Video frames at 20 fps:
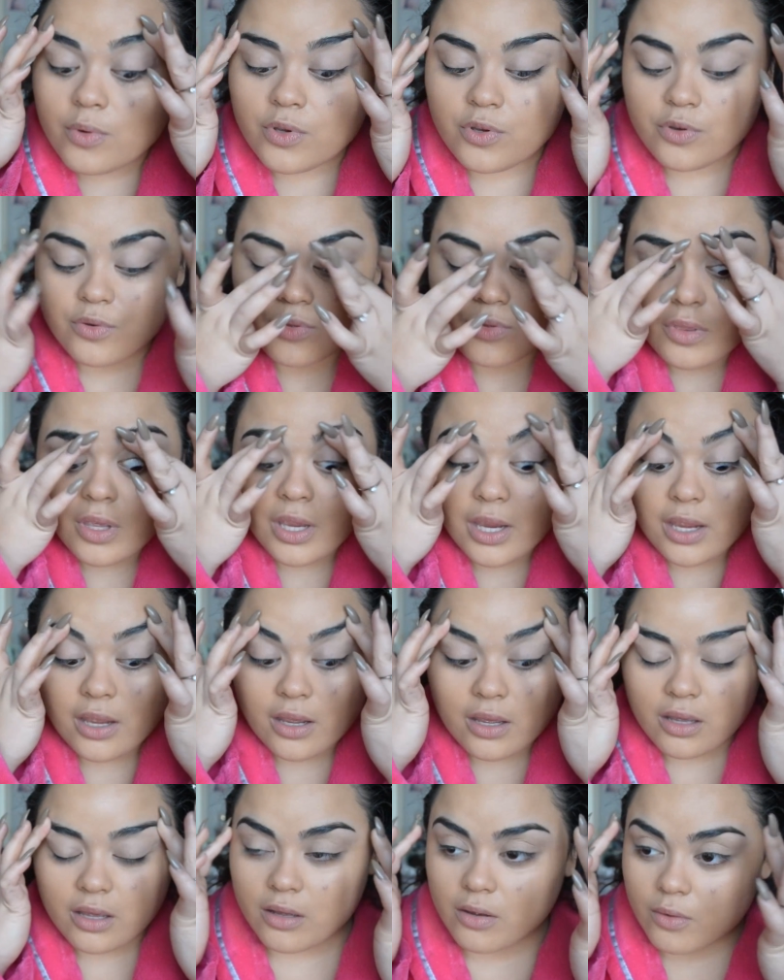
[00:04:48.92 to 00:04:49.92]
you
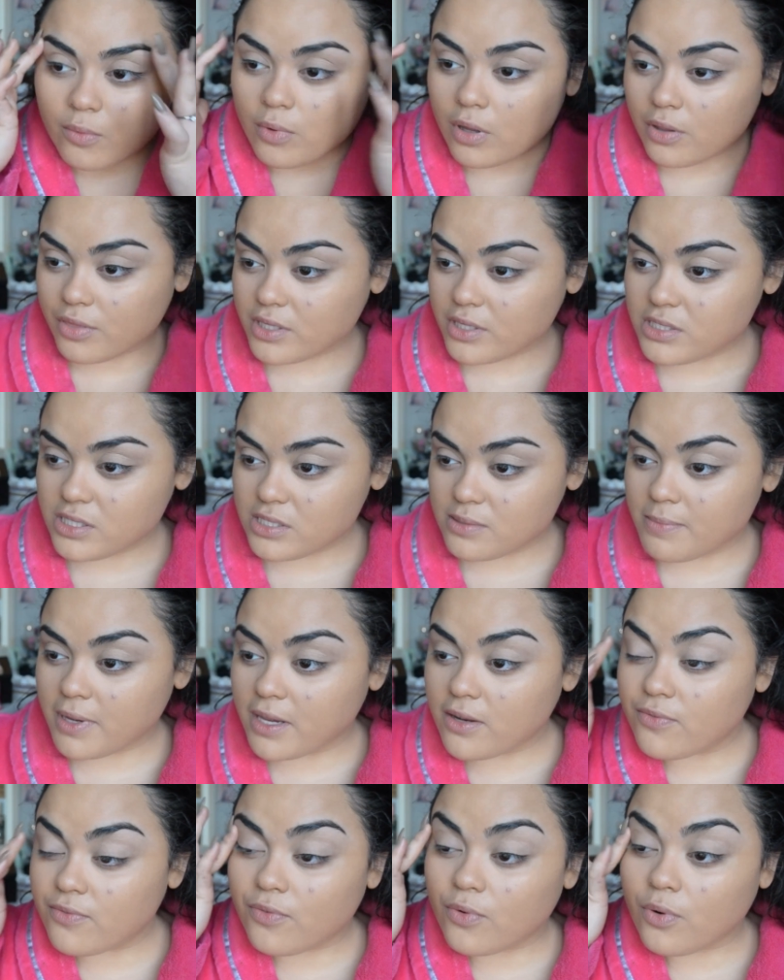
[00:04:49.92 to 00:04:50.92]
think, well, this is
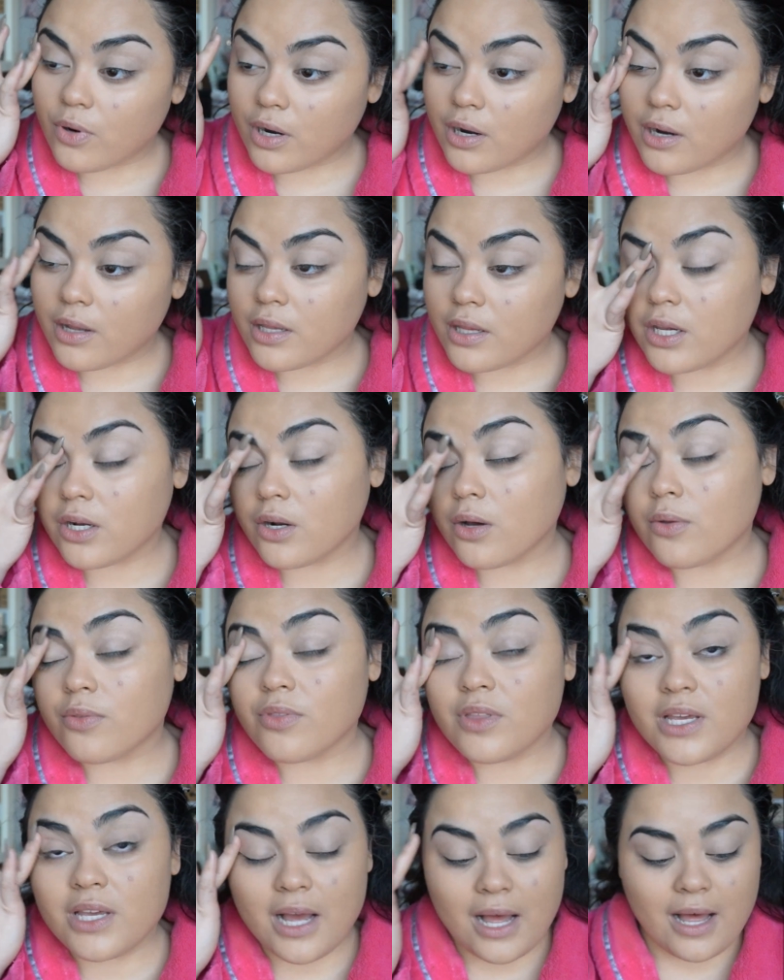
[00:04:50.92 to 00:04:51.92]
made for, you know,
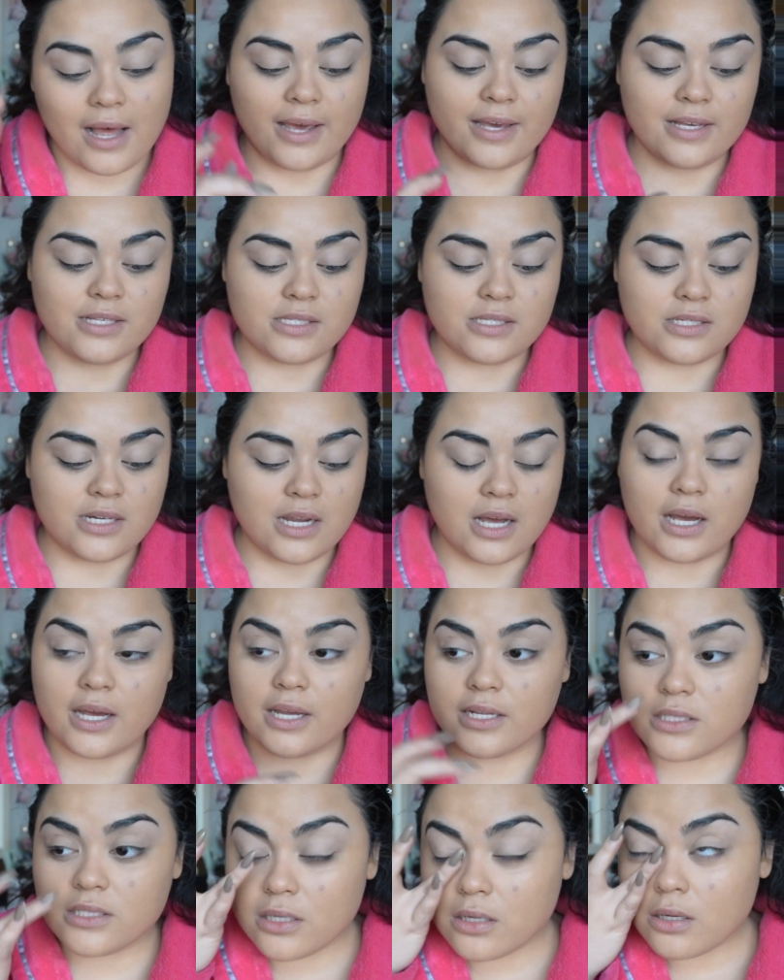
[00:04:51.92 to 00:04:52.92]
the eyes,
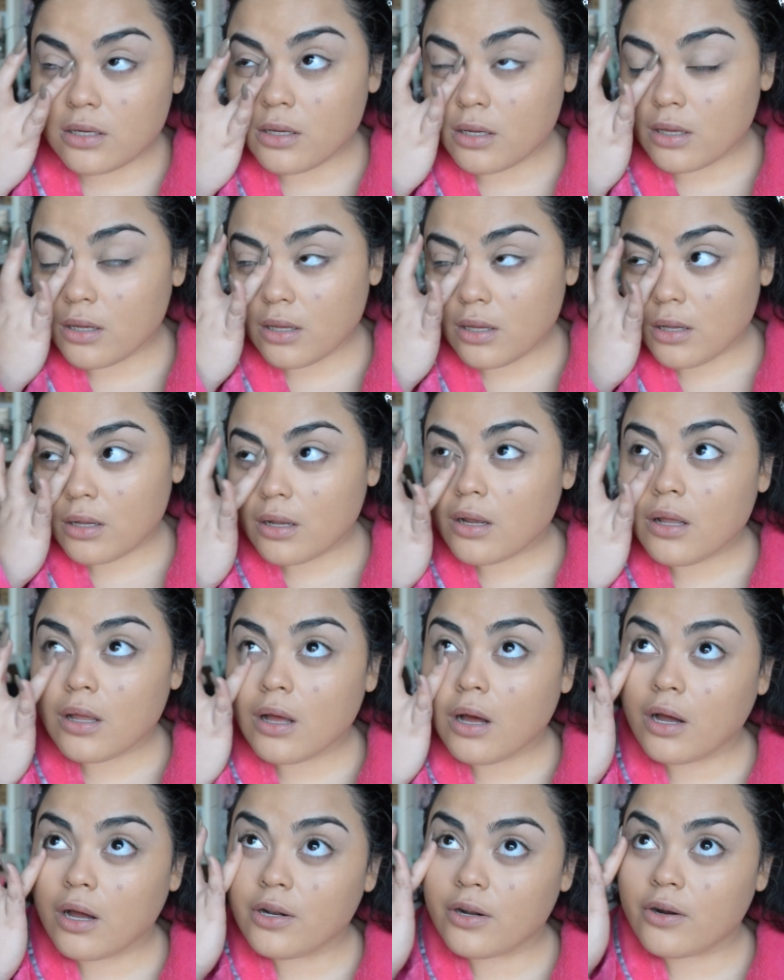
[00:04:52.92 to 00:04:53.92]
not
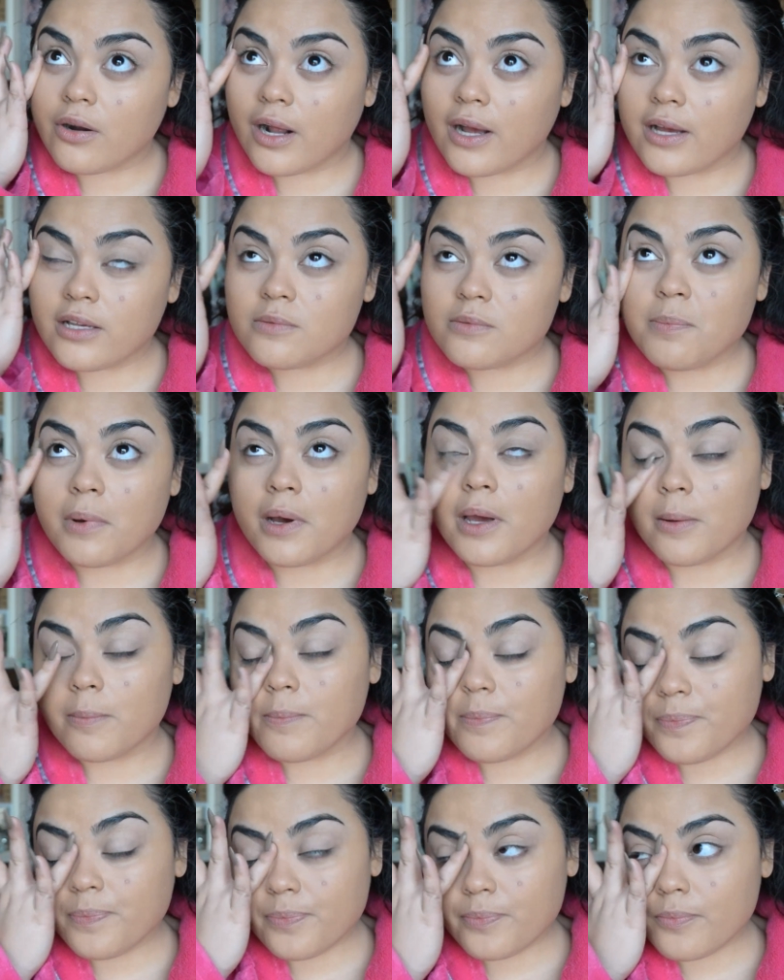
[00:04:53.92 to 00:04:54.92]
under eyes. But
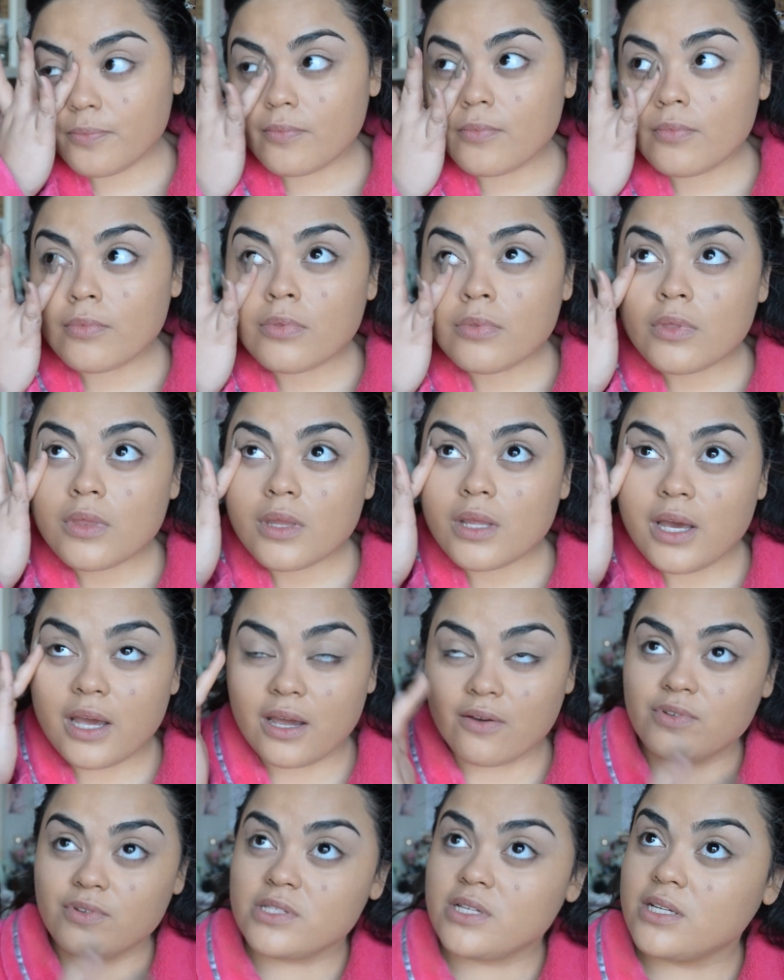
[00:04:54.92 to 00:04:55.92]

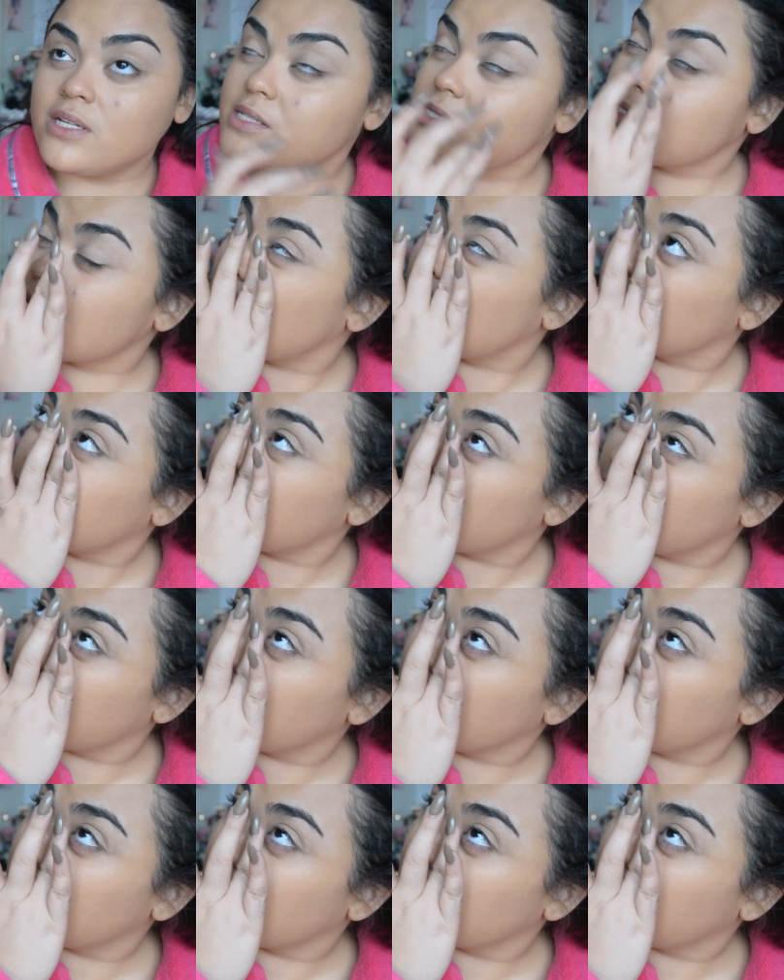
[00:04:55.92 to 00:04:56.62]
if it's going to stop,